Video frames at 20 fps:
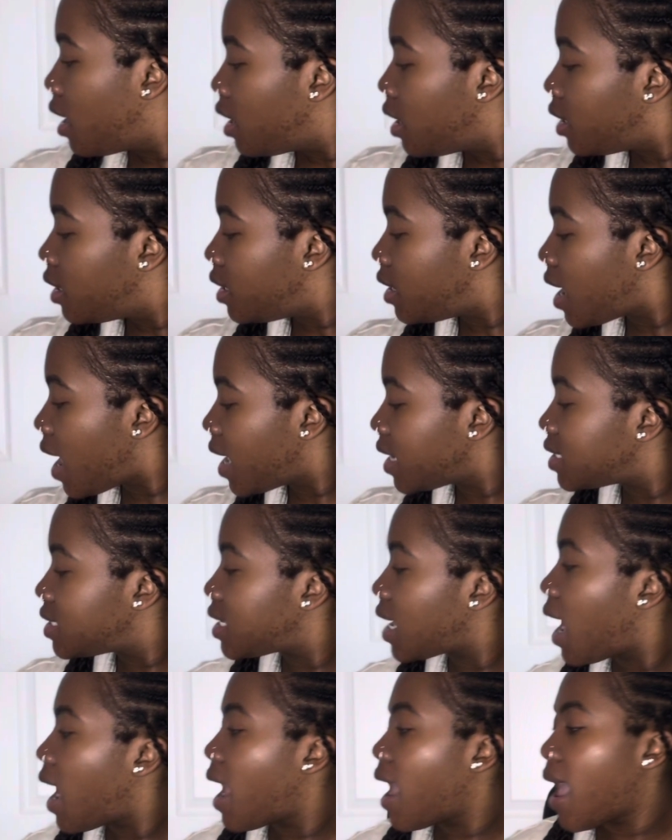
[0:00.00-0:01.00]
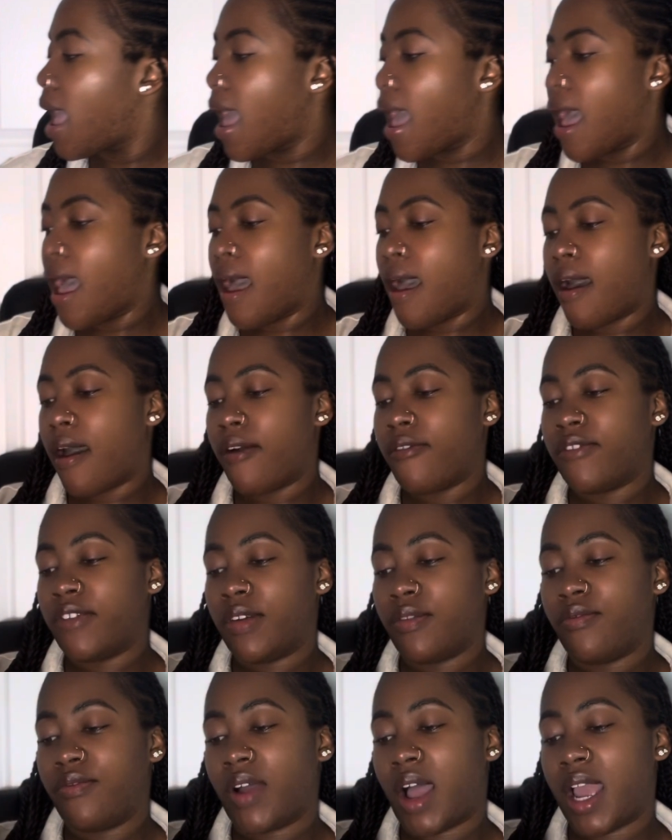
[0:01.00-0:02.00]
Next, I have a
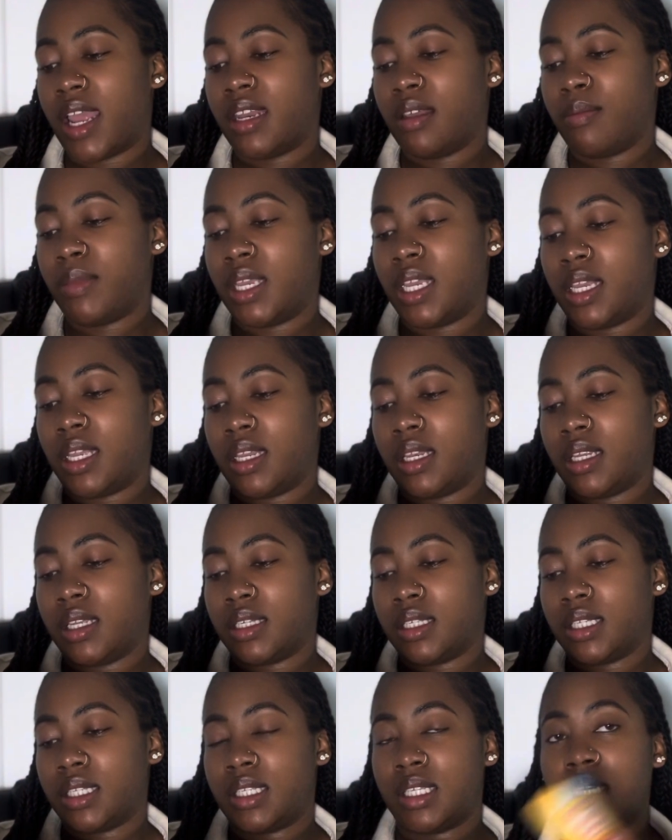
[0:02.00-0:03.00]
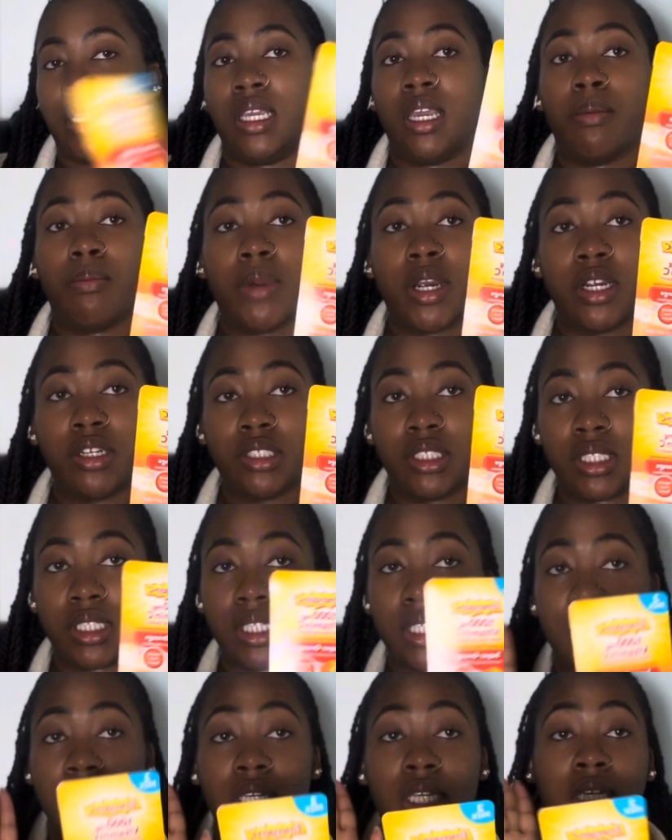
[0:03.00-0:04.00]
vitamin C
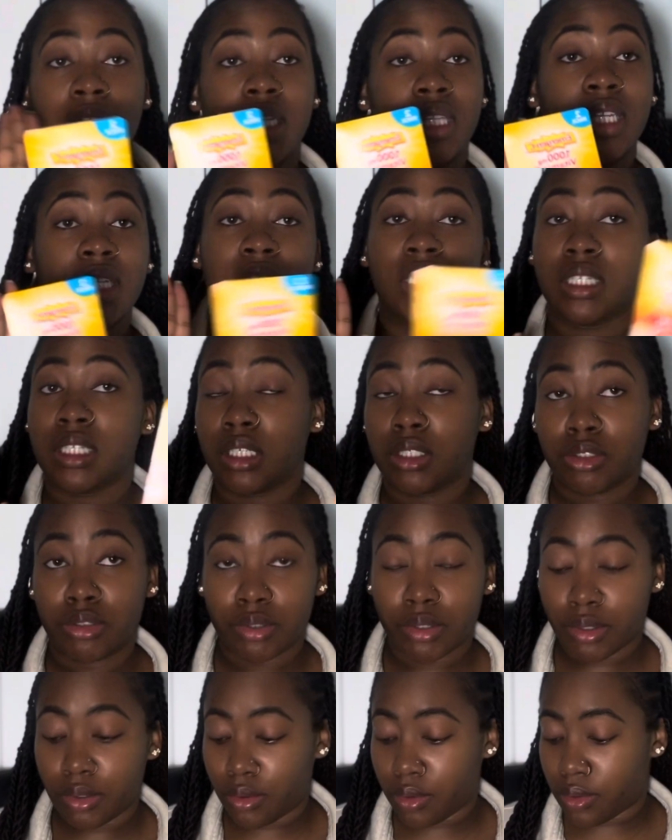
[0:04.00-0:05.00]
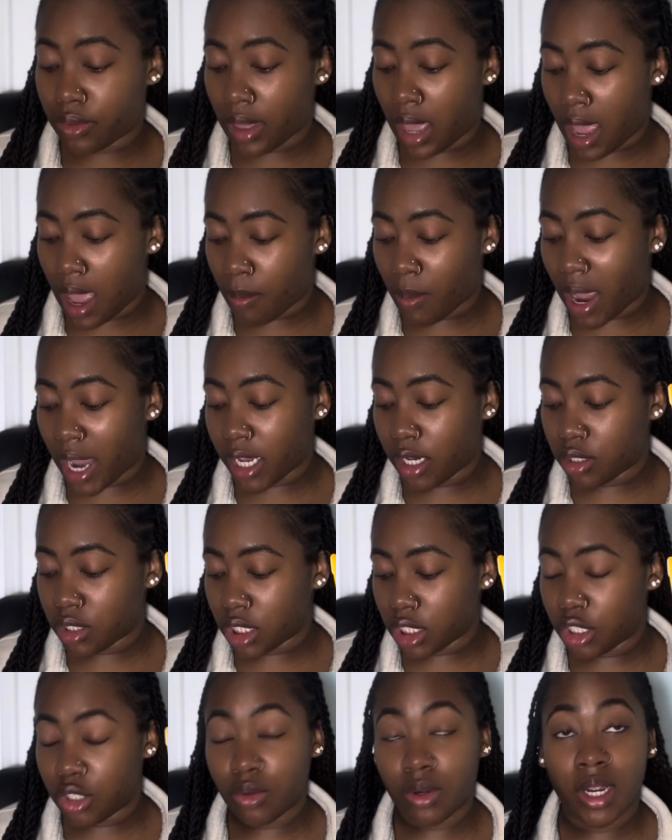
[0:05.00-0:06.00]
emergency. This is the truth. I
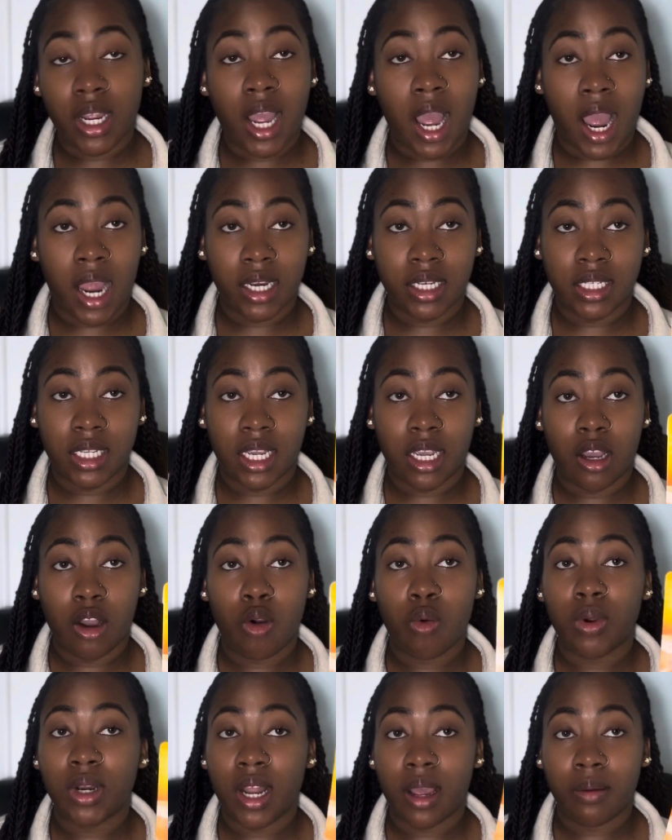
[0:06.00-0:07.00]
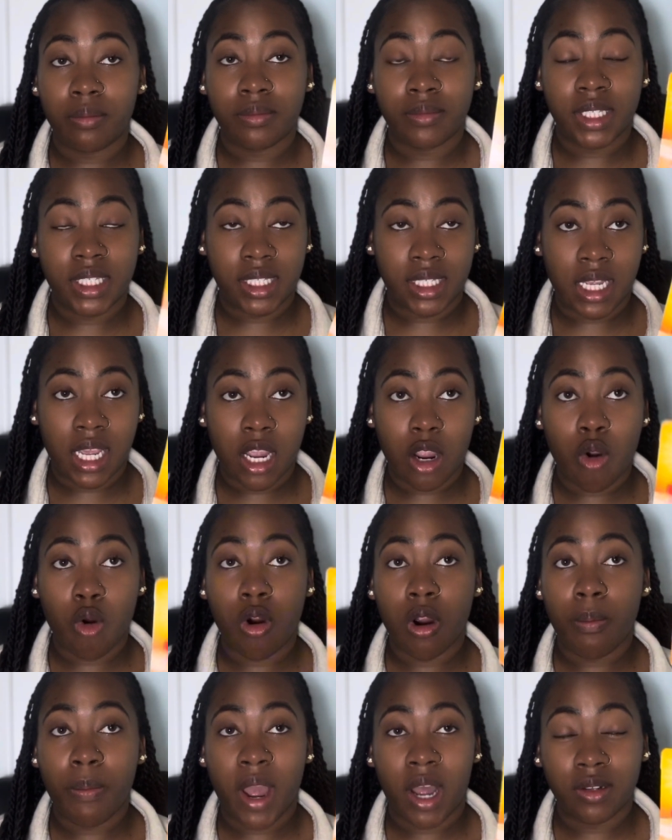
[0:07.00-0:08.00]
usually do a cocktail when I'm sick
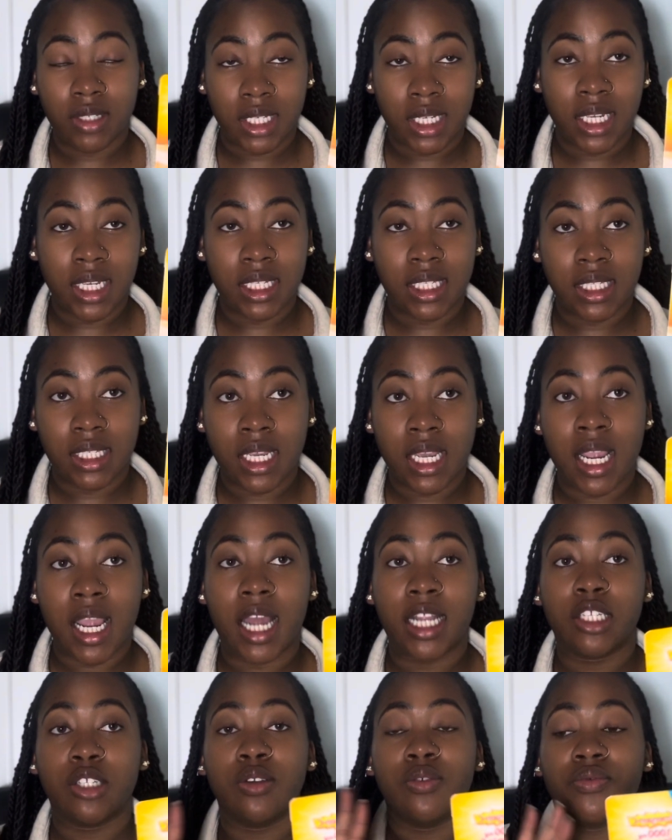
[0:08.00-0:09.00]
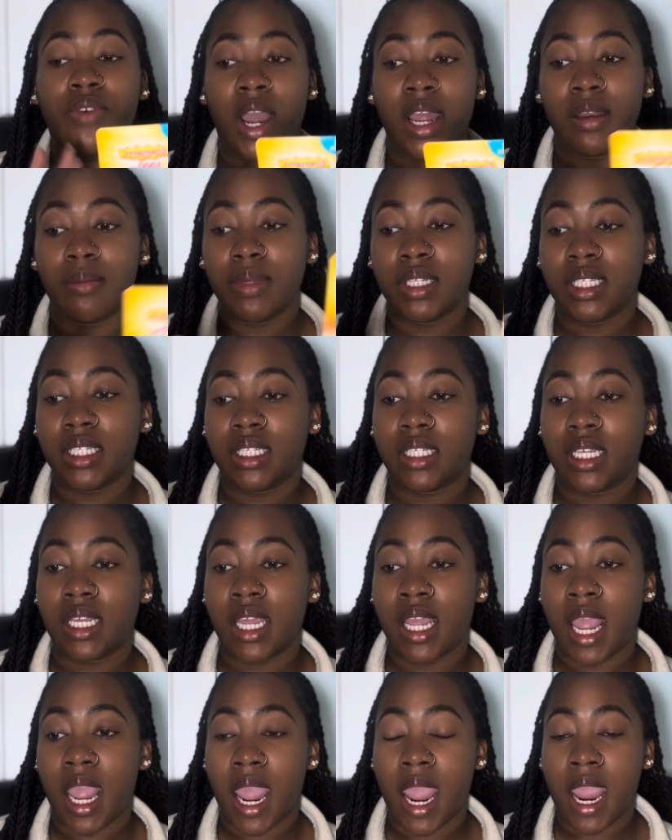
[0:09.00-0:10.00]
or about to get sick. I do vitamin
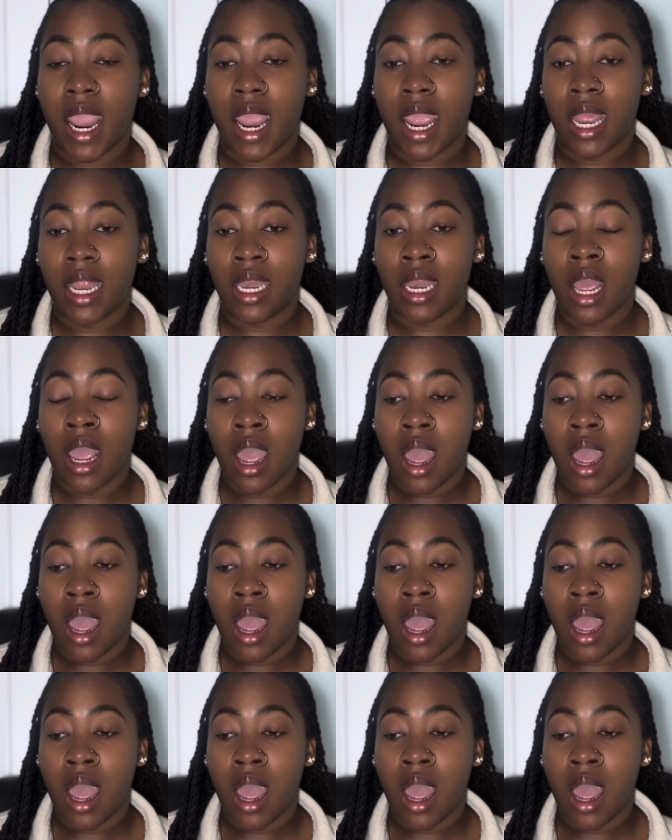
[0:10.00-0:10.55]
C and